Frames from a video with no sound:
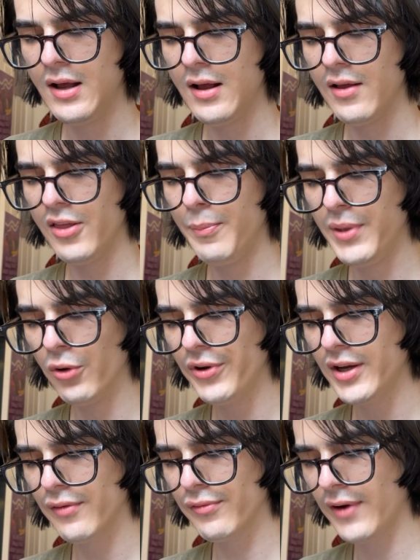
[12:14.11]
The building
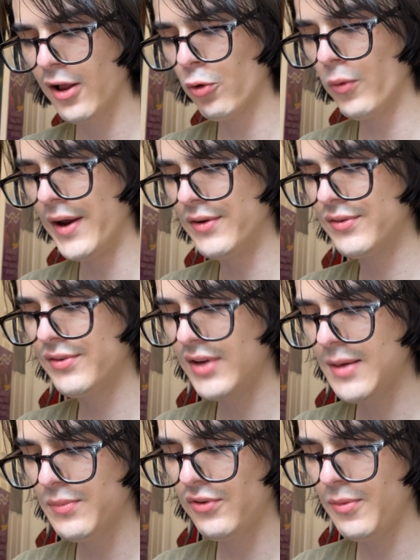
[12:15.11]
of railways
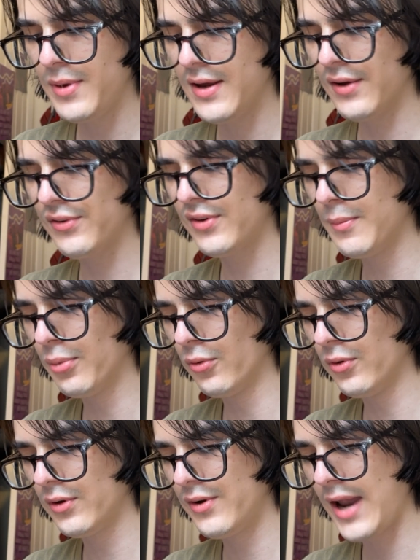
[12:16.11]
seems to be a simple,
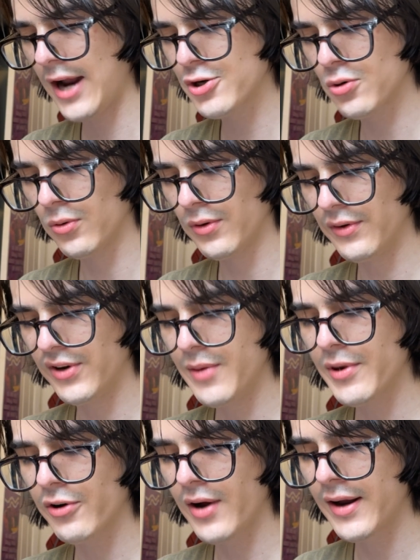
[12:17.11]
natural,
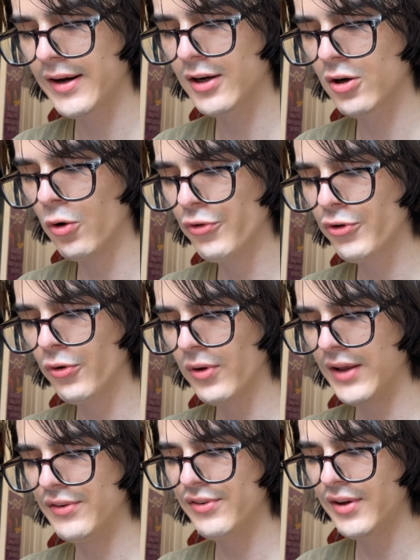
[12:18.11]
democratic, cultural,
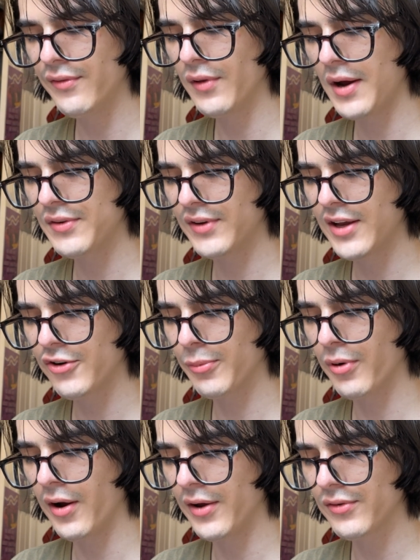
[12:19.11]
and civilizing
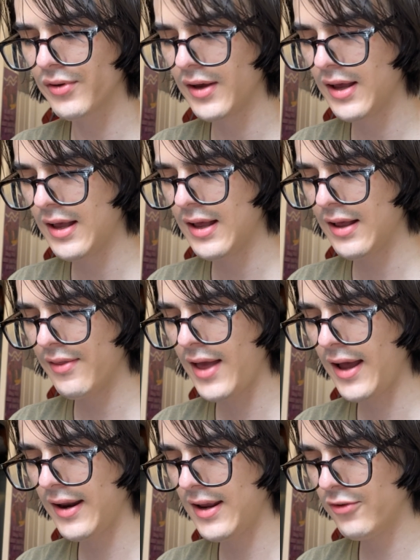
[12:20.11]
enterprise.
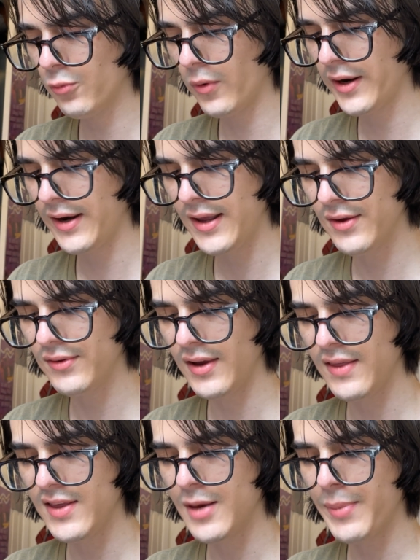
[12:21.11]
That is what it is
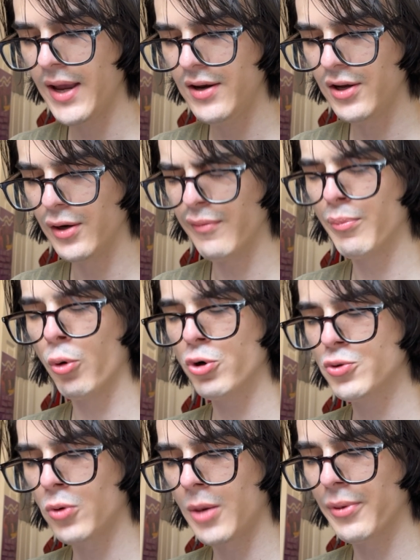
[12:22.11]
in the opinion of
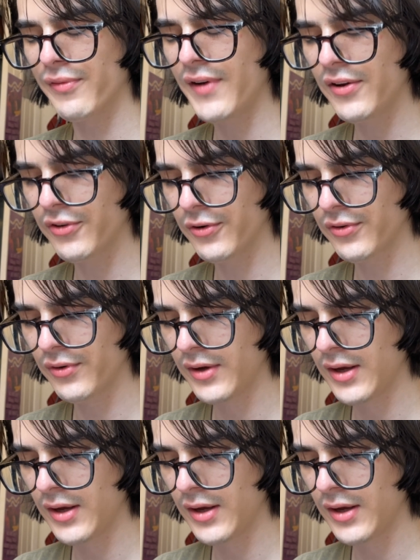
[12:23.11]
bourgeois professors,